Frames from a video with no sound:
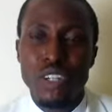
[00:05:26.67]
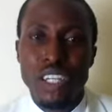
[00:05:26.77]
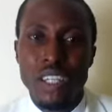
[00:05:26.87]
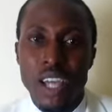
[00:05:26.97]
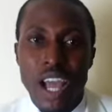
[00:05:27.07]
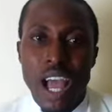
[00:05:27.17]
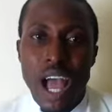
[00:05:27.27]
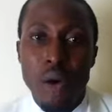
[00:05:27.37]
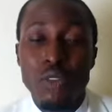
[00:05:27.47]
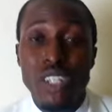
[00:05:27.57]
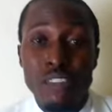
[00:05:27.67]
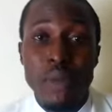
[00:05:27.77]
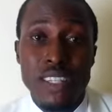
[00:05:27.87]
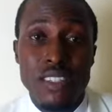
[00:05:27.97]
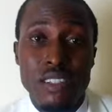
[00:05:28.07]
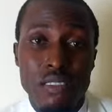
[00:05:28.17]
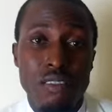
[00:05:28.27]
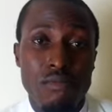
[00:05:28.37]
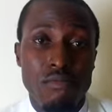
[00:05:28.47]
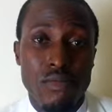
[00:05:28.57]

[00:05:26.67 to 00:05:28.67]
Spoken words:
okay, I want to live my single